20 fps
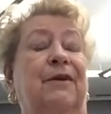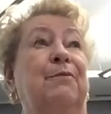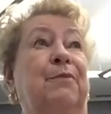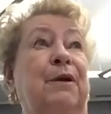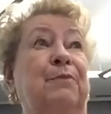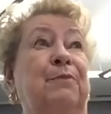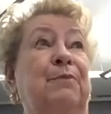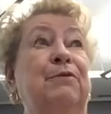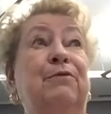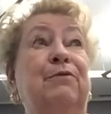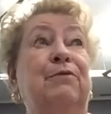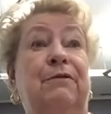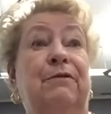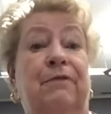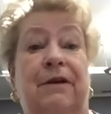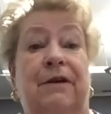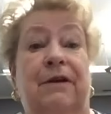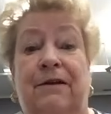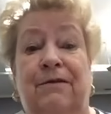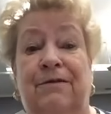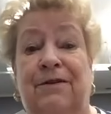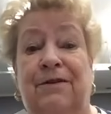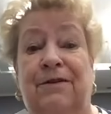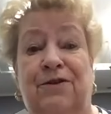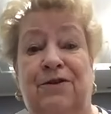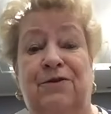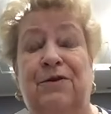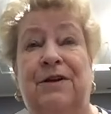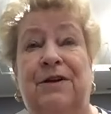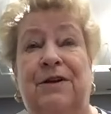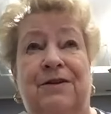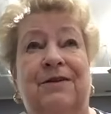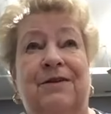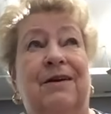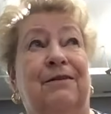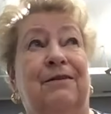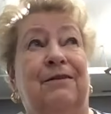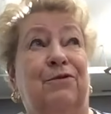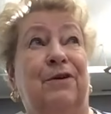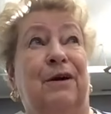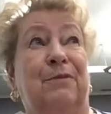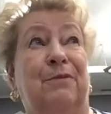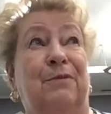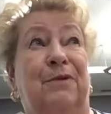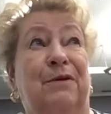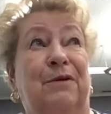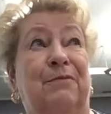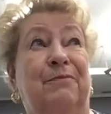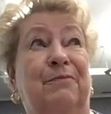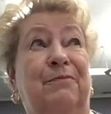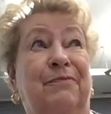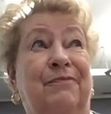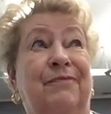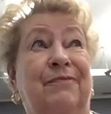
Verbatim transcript: People would run out in the streets and grab them